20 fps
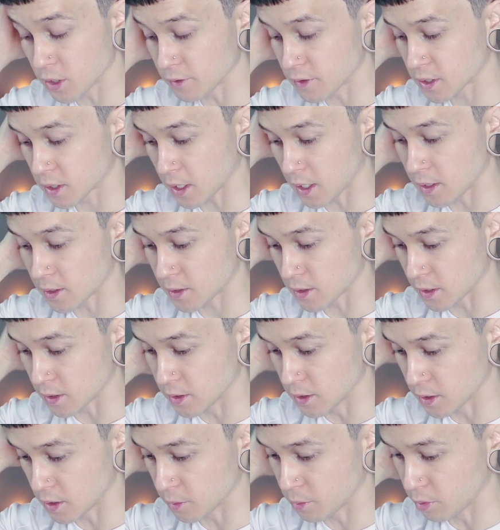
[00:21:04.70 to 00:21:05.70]
of Skates says
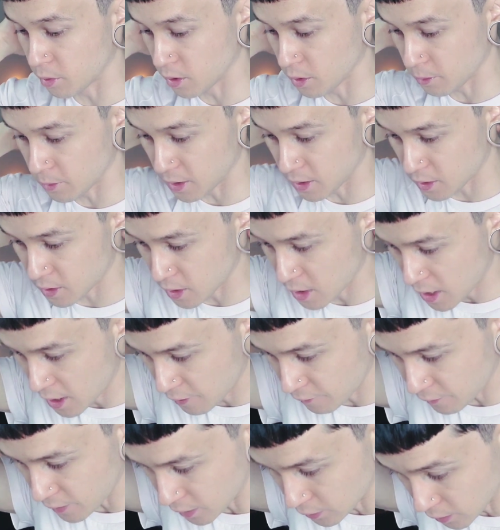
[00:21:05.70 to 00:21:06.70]
disappointment,
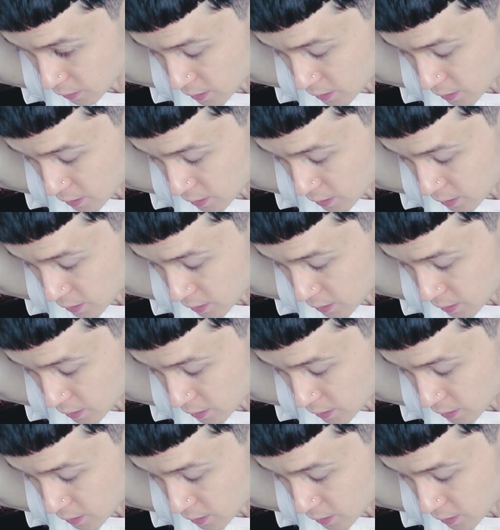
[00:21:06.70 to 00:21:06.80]
failed